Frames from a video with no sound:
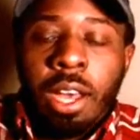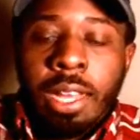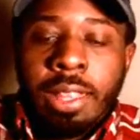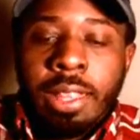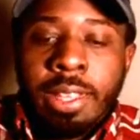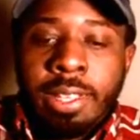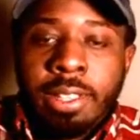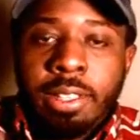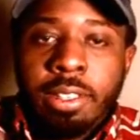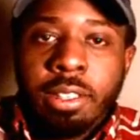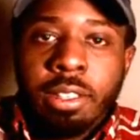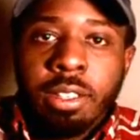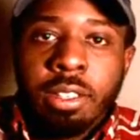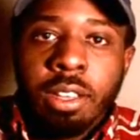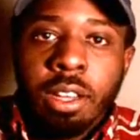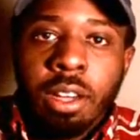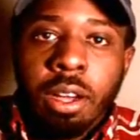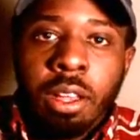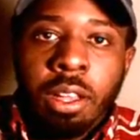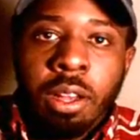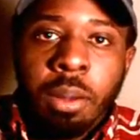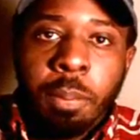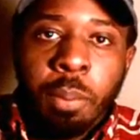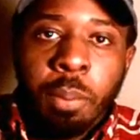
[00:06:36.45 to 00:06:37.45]
I think this is
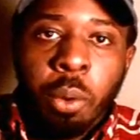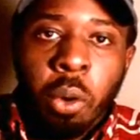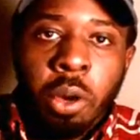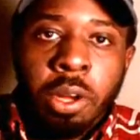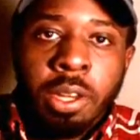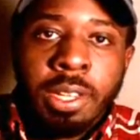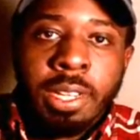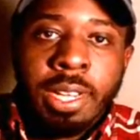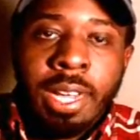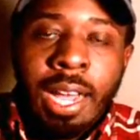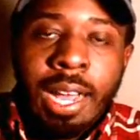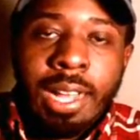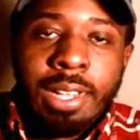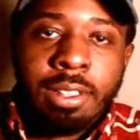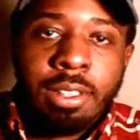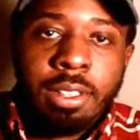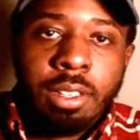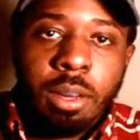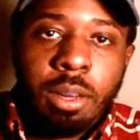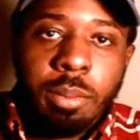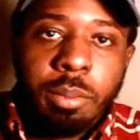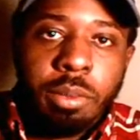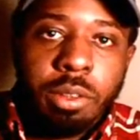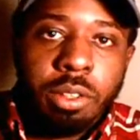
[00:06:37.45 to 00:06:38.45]
an important
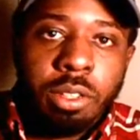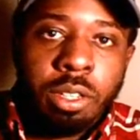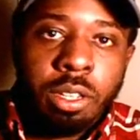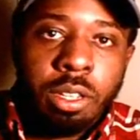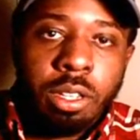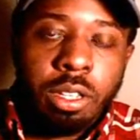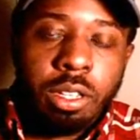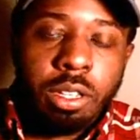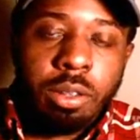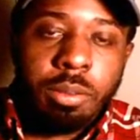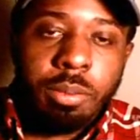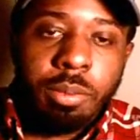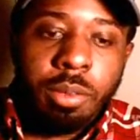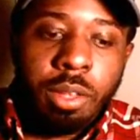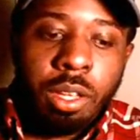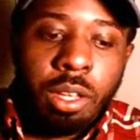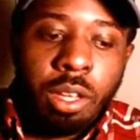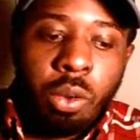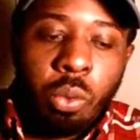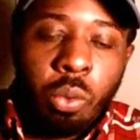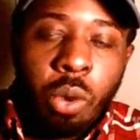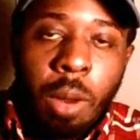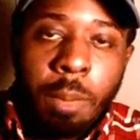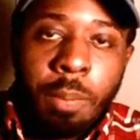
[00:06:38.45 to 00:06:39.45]
concept to
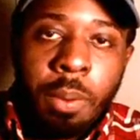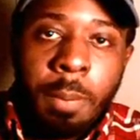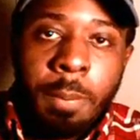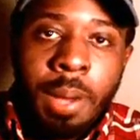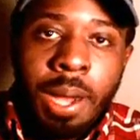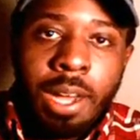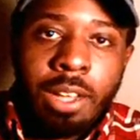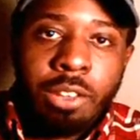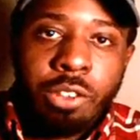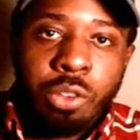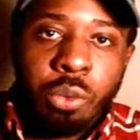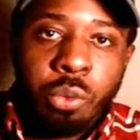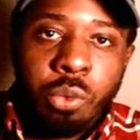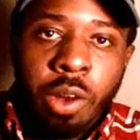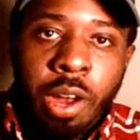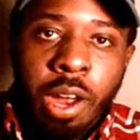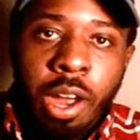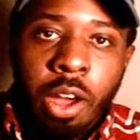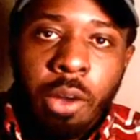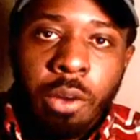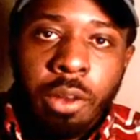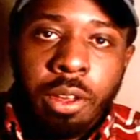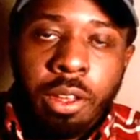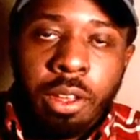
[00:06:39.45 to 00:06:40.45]
wrap our minds
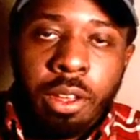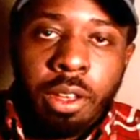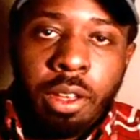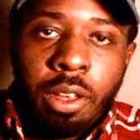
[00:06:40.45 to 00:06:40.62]
around